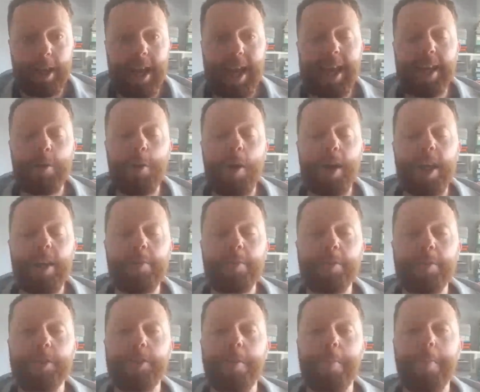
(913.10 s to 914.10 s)
Higuain
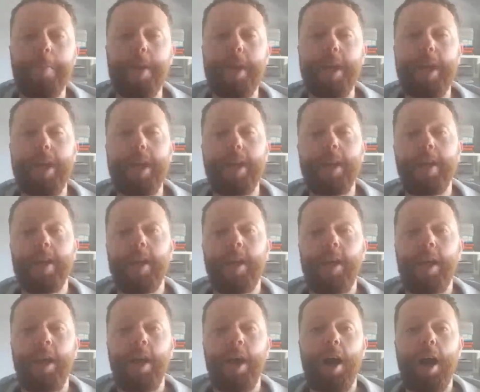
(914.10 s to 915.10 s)
was somebody
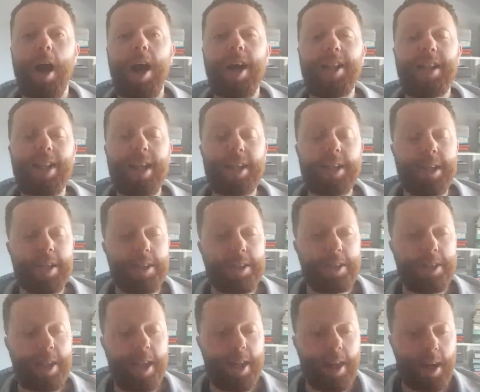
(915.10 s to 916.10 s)
I did
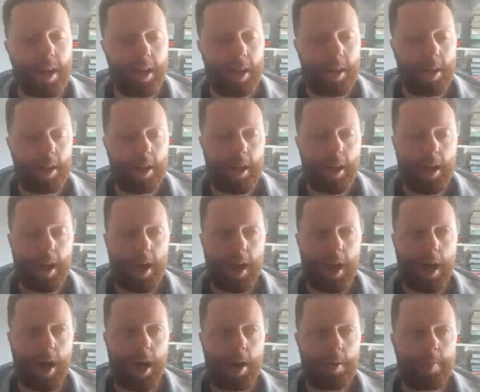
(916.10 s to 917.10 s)
consider.
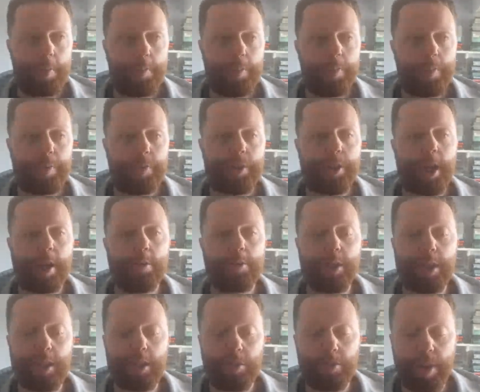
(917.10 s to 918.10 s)

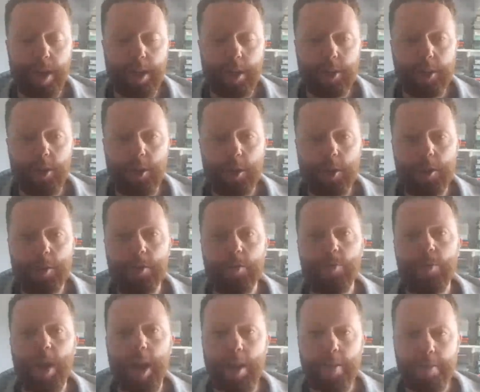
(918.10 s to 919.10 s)
Chelsea's fixtures
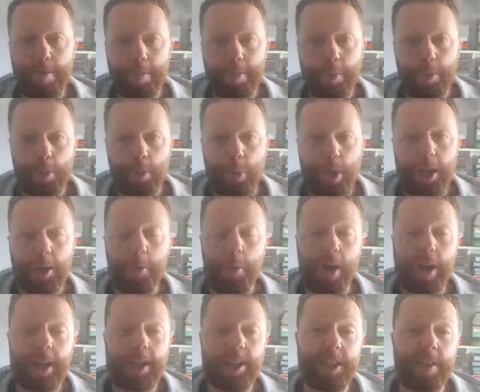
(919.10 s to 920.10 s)
favourable.
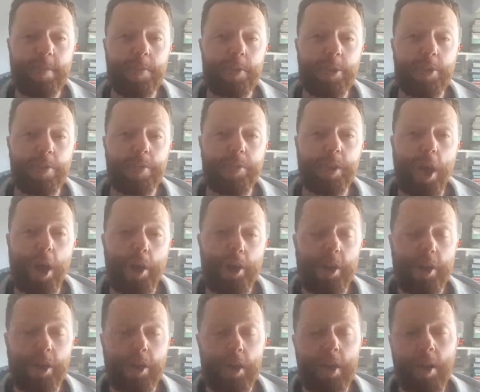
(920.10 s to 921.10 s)
Higuain seems to have
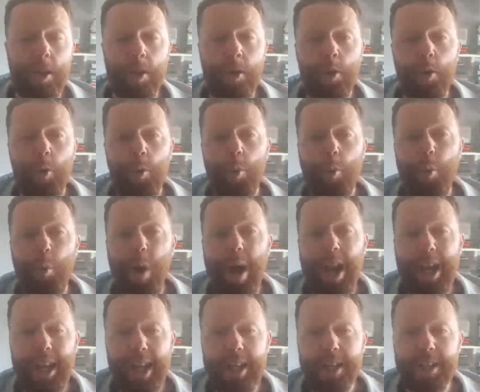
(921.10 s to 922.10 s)
done
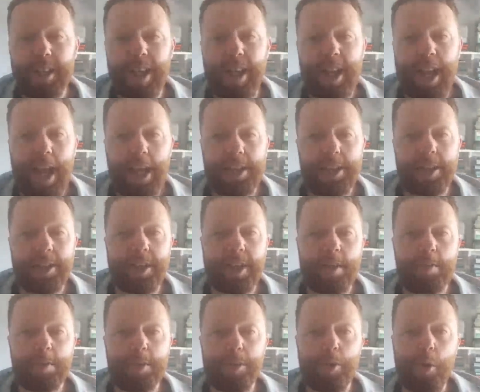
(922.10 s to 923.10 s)
well against the lesser
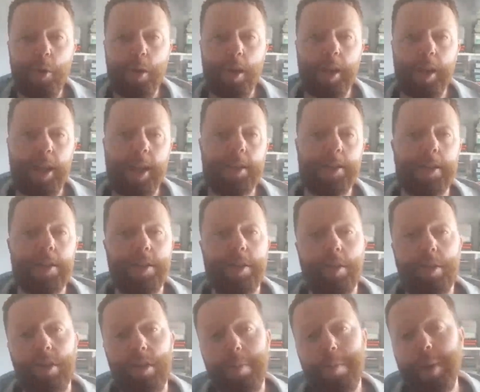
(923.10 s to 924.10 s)
teams, not against
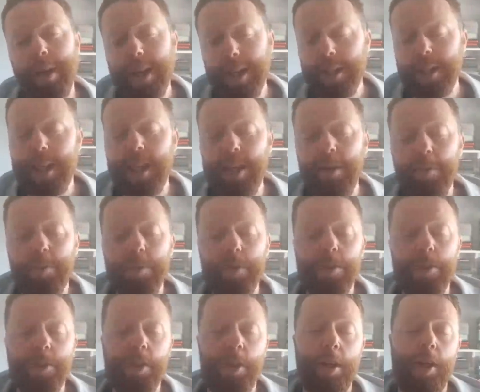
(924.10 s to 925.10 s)
the bigger
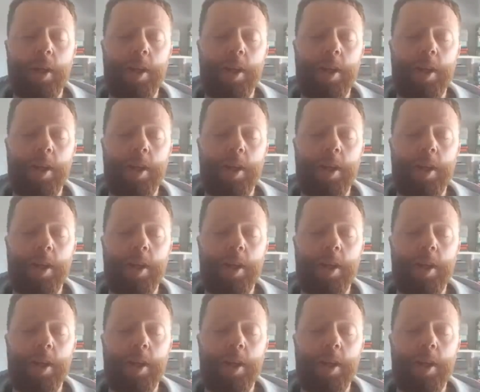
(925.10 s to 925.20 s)
teams.